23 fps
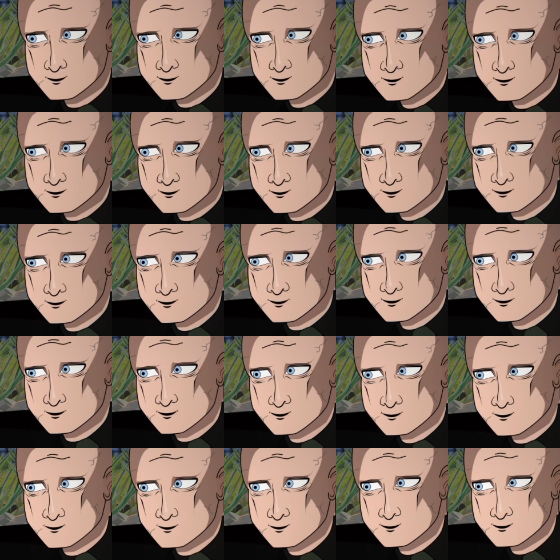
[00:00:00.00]
He leans in
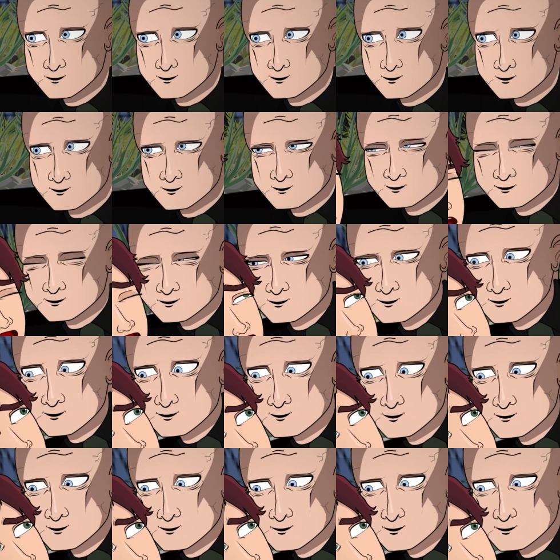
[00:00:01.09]
further and
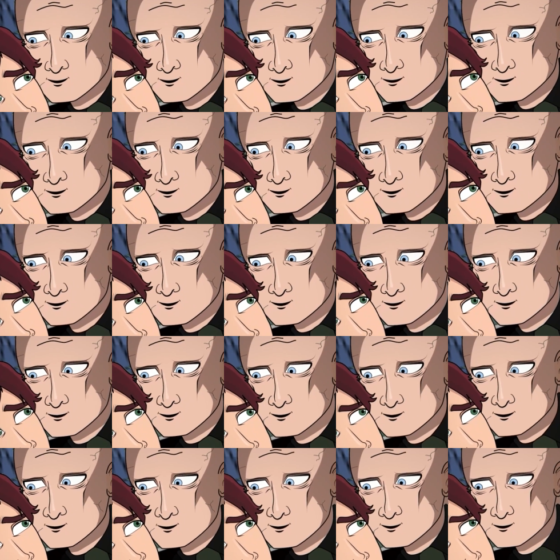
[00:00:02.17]
whispers in my ear.
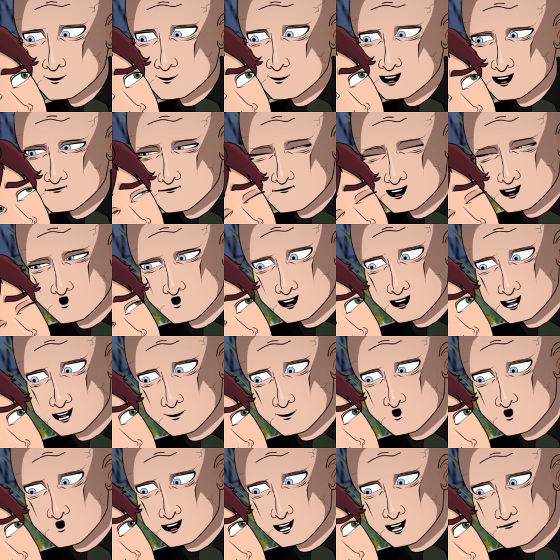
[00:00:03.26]
I'm going
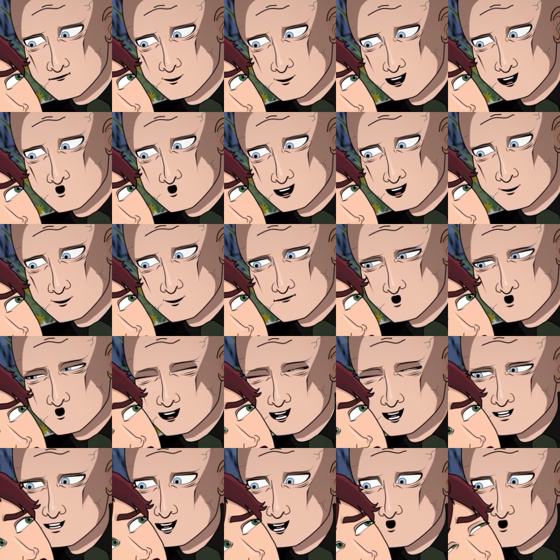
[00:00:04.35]
to rip your
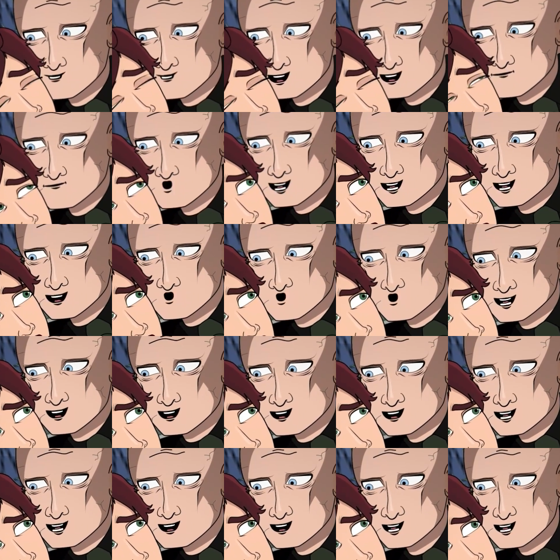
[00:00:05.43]
bones out of your body one
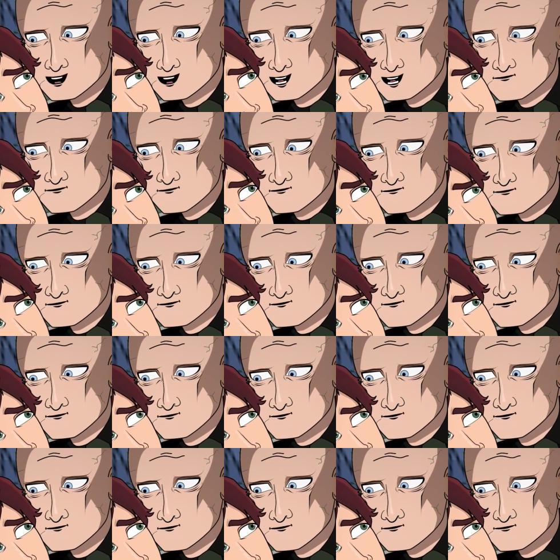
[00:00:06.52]
at a time.